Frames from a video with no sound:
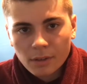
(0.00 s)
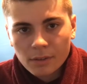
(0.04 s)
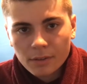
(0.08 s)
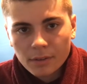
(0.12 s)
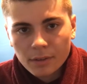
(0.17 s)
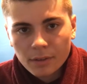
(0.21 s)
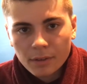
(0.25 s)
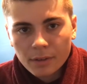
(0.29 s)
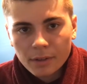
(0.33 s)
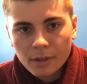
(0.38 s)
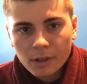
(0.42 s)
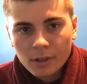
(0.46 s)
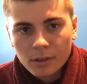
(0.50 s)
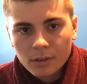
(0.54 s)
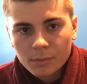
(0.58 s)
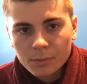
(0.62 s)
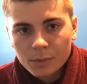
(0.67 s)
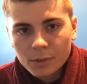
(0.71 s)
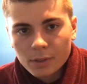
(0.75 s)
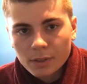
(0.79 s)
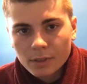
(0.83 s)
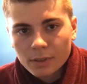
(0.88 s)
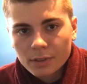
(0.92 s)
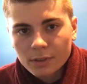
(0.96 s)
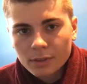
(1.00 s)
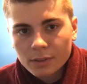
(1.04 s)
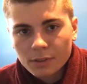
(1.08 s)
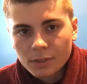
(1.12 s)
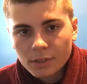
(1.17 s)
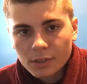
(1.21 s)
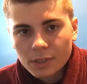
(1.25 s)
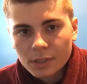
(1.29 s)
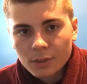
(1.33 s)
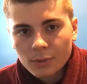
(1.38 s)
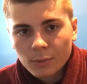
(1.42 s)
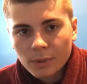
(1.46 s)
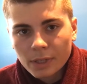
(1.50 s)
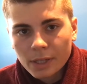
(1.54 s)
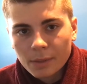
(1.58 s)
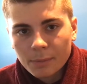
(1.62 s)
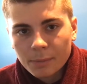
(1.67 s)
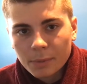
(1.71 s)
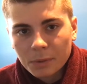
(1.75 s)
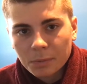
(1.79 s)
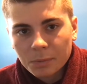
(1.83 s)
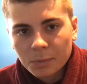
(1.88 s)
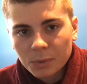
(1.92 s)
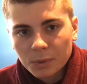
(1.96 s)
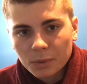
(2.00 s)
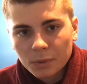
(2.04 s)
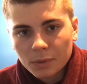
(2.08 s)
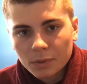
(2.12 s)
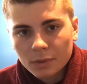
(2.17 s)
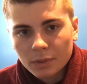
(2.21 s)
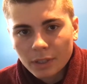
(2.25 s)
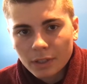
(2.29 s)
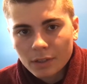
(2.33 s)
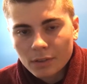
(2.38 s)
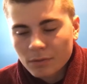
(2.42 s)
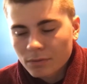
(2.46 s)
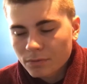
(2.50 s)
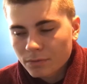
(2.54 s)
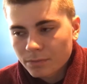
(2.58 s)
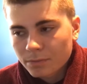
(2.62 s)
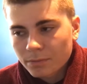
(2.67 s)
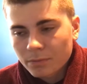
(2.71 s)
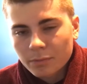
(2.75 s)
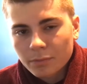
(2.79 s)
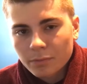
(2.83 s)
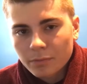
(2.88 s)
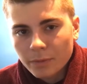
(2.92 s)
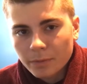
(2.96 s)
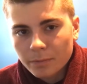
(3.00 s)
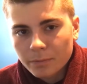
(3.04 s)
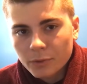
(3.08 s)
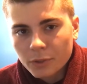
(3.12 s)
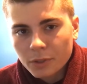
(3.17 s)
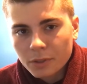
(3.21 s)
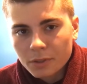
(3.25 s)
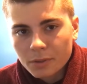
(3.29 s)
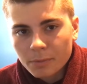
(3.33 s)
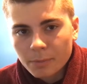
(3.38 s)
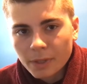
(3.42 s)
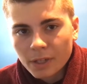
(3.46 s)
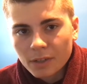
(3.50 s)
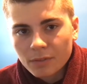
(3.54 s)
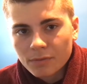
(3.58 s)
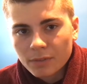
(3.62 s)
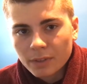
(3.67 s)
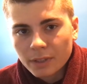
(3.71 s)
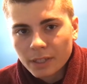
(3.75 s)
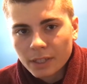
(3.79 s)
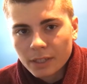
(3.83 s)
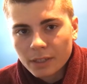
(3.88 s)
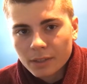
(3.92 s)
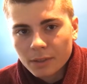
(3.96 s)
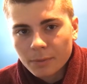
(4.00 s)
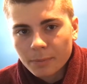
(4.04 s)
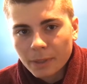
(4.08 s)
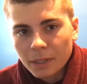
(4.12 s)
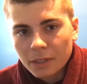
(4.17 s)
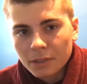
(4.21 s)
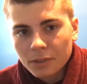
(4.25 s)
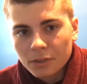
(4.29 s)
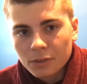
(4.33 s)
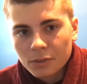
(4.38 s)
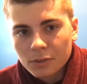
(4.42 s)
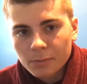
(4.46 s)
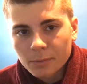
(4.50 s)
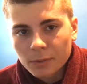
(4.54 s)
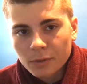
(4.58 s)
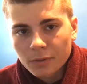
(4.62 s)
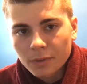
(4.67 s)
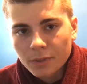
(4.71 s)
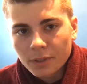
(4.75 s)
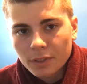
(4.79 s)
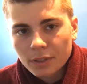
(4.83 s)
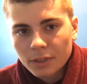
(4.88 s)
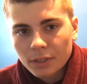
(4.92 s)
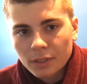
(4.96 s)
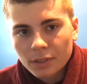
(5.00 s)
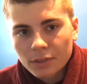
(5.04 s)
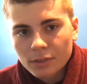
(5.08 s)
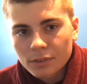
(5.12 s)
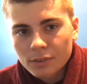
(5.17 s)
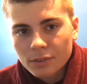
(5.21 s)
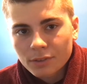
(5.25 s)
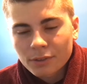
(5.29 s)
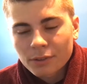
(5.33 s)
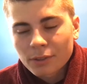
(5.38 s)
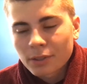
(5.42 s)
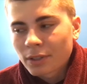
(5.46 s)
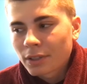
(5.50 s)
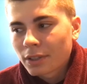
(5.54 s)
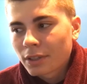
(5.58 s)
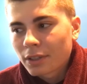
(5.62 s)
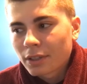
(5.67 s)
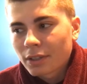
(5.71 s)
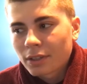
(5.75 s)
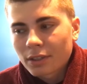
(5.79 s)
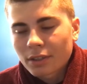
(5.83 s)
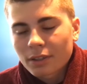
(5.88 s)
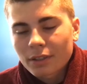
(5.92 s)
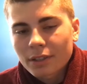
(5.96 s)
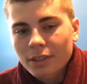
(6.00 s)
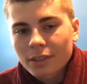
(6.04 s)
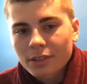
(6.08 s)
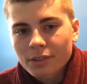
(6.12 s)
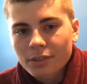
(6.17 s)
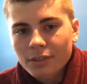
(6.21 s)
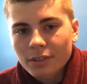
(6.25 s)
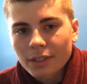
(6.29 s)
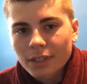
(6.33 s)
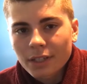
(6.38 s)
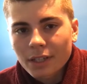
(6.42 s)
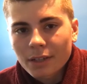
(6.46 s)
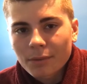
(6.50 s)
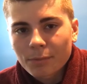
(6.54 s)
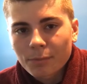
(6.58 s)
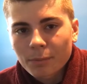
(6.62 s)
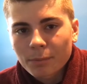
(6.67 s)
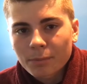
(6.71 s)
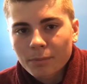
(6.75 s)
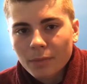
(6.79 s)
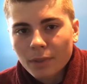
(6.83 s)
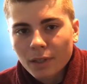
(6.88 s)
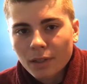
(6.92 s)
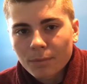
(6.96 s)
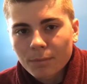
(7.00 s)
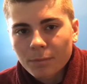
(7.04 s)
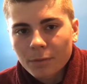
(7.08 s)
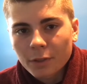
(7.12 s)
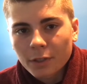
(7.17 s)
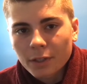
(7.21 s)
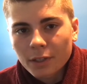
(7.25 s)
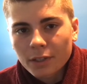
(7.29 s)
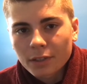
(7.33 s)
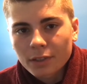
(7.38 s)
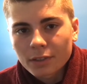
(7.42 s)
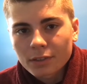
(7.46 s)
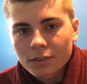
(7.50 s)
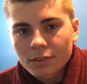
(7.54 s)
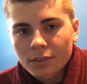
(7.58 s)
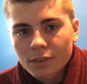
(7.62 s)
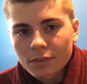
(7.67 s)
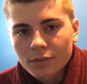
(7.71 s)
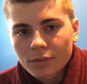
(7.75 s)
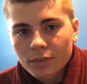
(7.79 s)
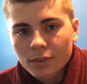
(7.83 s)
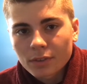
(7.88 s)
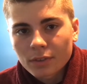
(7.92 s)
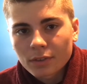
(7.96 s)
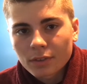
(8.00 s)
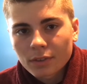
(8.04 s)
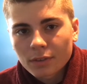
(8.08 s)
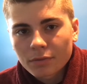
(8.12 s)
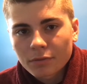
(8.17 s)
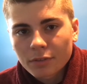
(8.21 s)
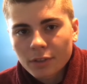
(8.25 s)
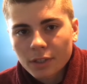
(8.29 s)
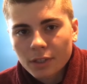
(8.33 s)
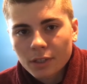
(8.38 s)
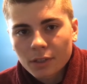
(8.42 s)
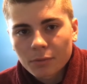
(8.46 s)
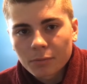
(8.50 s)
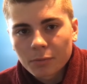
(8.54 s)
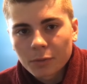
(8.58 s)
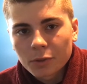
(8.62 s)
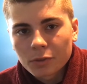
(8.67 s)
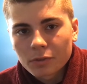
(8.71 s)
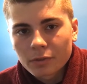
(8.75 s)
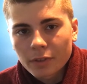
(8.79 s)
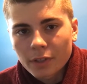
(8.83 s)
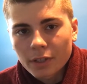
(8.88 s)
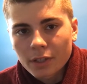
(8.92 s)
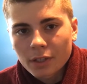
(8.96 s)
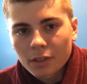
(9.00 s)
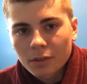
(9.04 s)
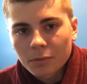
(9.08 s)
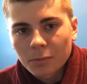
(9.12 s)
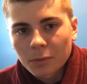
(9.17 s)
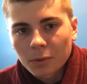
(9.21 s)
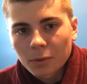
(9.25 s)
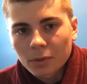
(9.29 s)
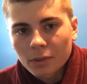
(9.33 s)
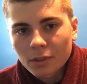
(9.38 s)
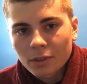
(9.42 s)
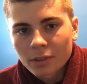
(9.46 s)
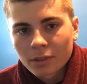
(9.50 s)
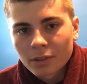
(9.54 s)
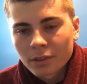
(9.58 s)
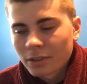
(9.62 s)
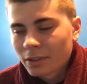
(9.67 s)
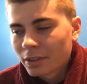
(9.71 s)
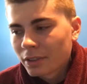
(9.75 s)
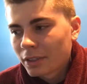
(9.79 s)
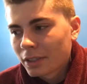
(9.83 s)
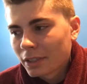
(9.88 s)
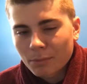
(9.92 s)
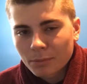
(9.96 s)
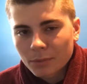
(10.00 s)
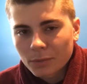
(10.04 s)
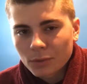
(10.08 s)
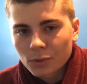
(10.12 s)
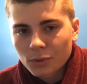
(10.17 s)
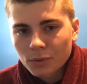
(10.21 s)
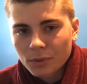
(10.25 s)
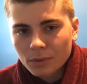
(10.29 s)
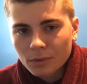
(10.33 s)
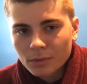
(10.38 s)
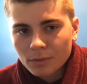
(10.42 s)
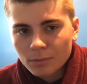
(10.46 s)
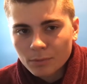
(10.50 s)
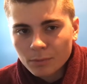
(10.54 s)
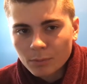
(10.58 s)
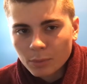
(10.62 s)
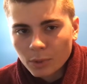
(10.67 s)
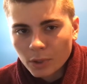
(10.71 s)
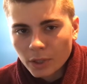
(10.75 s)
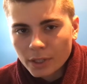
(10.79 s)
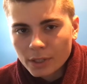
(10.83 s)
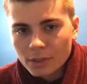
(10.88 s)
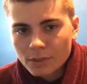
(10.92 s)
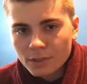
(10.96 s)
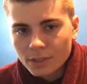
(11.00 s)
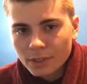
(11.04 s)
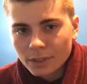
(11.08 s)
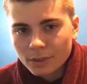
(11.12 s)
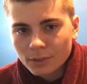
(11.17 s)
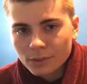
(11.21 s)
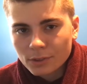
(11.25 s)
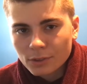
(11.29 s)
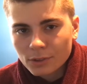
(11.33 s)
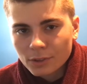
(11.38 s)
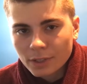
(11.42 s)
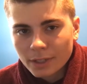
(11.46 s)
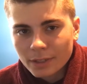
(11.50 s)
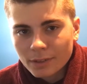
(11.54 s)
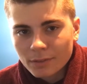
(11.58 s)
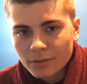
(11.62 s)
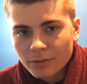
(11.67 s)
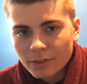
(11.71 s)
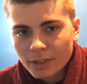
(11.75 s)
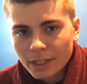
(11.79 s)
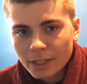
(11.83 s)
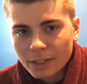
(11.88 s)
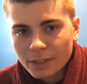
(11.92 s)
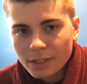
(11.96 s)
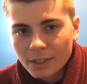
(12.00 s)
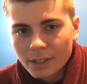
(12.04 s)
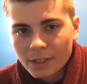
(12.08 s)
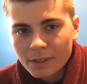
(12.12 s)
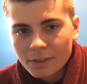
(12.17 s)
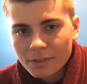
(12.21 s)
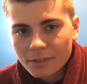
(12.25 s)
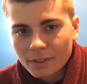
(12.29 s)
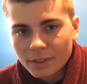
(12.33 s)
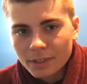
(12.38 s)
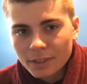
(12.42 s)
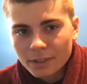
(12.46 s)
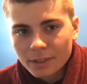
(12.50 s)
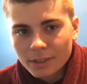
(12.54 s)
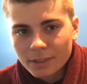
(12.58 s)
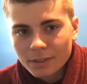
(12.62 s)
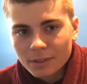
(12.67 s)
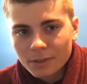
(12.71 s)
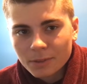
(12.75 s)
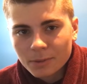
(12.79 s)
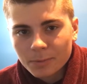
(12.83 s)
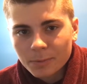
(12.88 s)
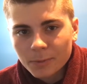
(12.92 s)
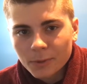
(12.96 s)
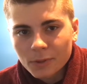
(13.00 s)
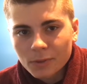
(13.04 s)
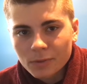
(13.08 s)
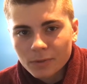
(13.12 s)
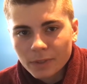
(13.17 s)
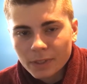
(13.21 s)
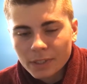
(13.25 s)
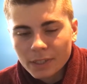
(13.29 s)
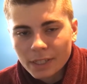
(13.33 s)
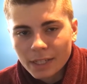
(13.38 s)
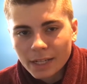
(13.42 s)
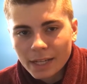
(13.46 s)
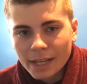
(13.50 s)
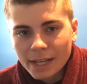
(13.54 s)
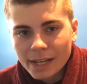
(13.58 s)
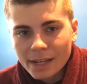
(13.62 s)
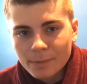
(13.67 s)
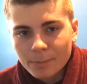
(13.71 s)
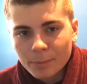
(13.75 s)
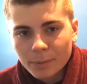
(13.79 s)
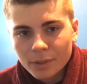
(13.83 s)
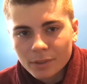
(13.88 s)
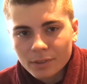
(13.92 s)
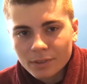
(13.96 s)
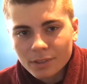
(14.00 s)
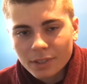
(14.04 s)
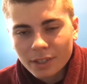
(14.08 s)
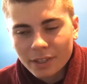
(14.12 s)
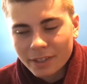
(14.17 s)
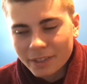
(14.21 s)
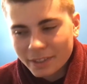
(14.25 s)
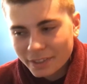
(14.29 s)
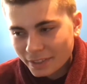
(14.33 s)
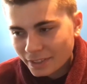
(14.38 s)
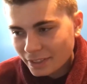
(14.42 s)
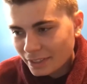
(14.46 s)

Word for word: you, you know, I'm starting to see why people have just about forgotten about this movie because honestly, I'm I'm forgetting it's even a fucking movie anymore. I'm losing brain cells trying to find anything in this movie that happens.